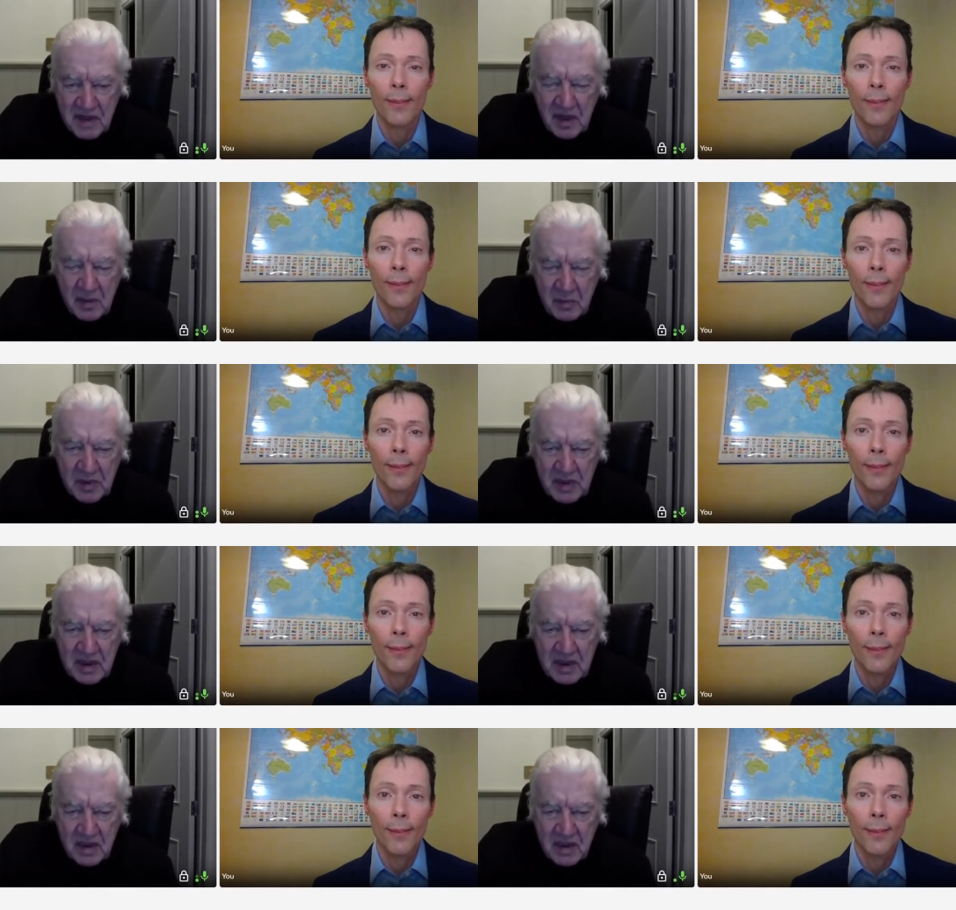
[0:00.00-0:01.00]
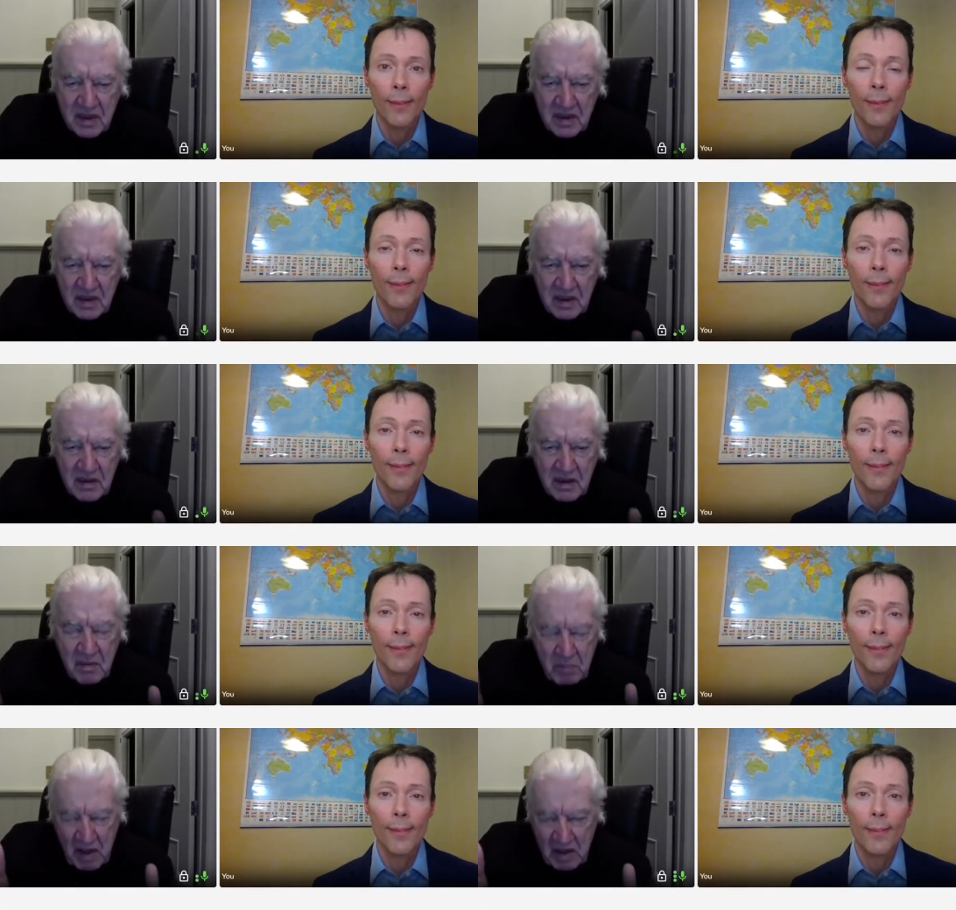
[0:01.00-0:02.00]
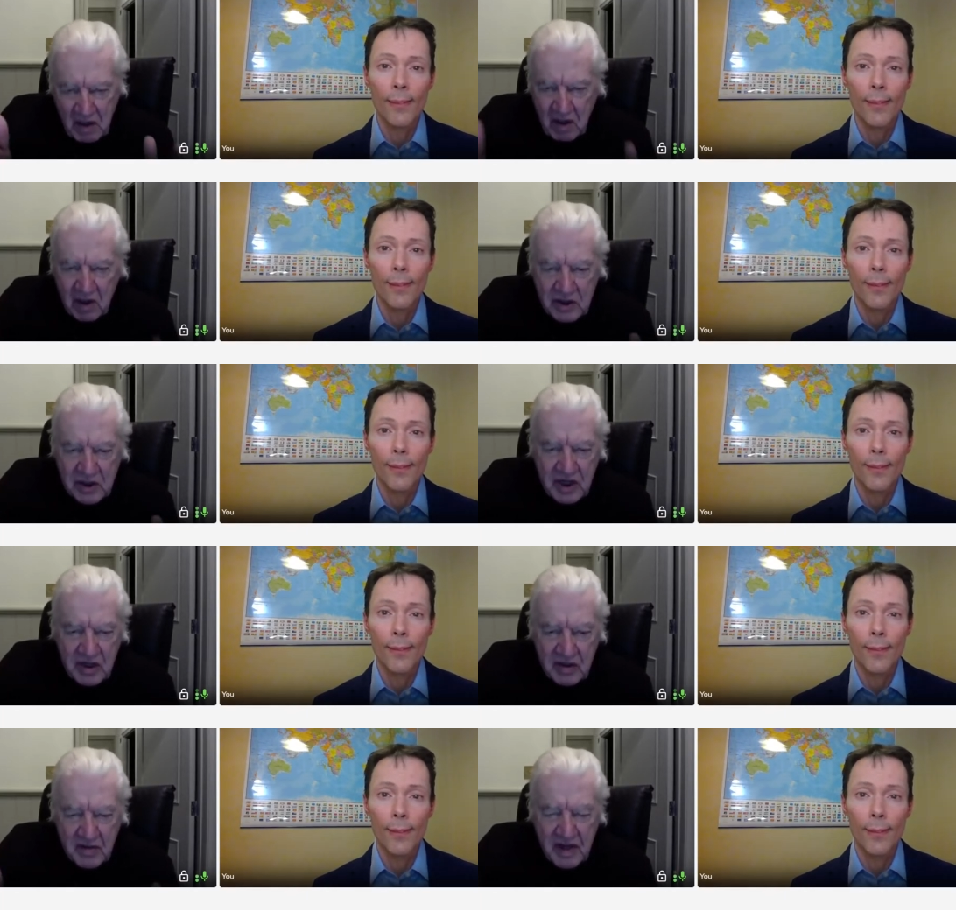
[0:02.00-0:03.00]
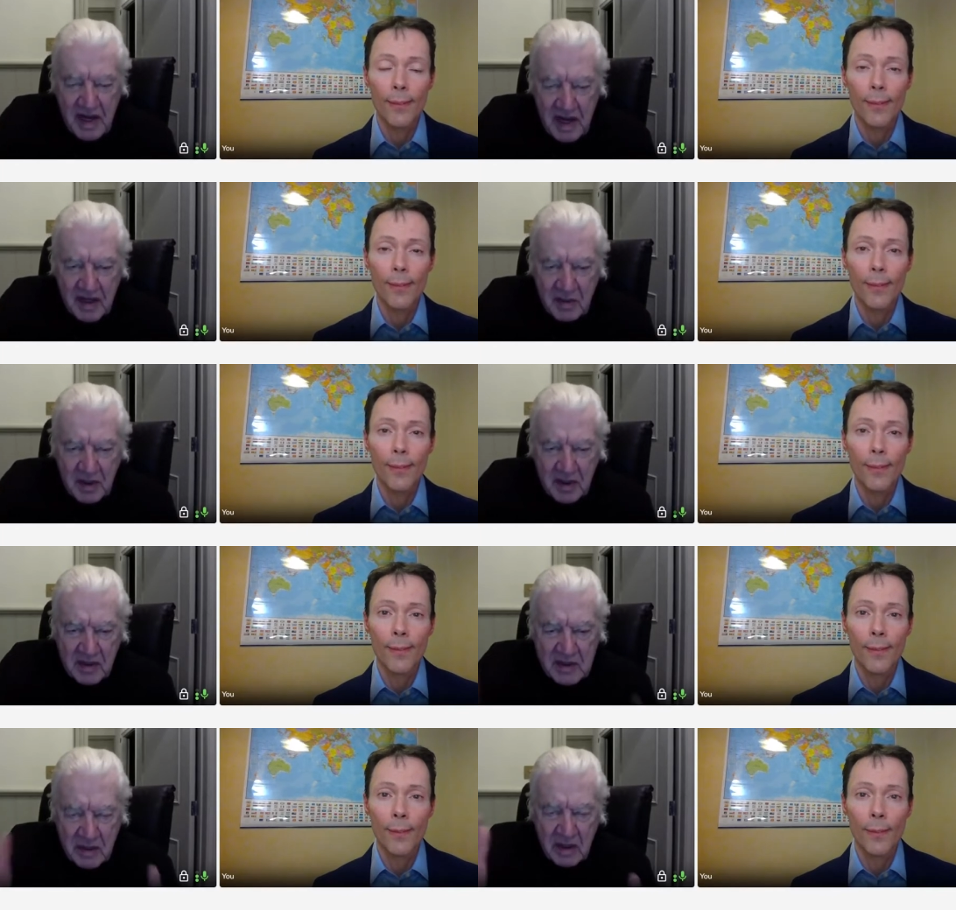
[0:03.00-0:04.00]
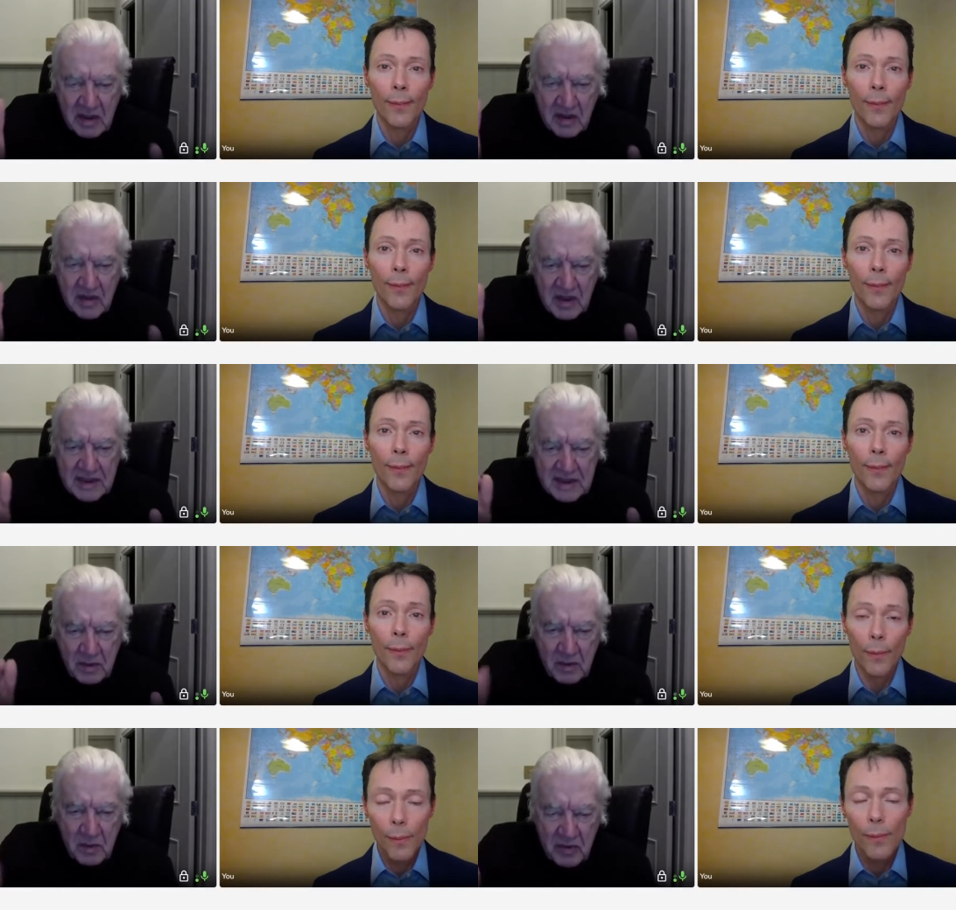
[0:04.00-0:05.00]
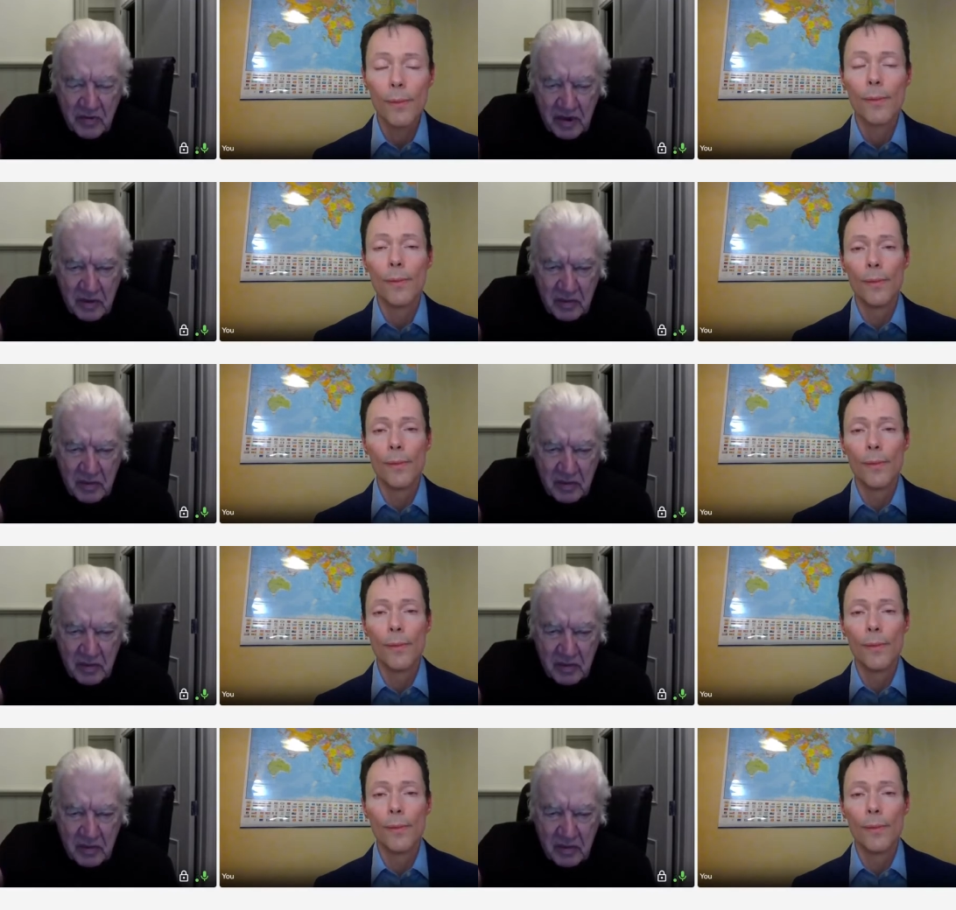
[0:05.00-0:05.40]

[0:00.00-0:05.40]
Speaker 1: company a, a large share of their head because there were other things that were bothering them.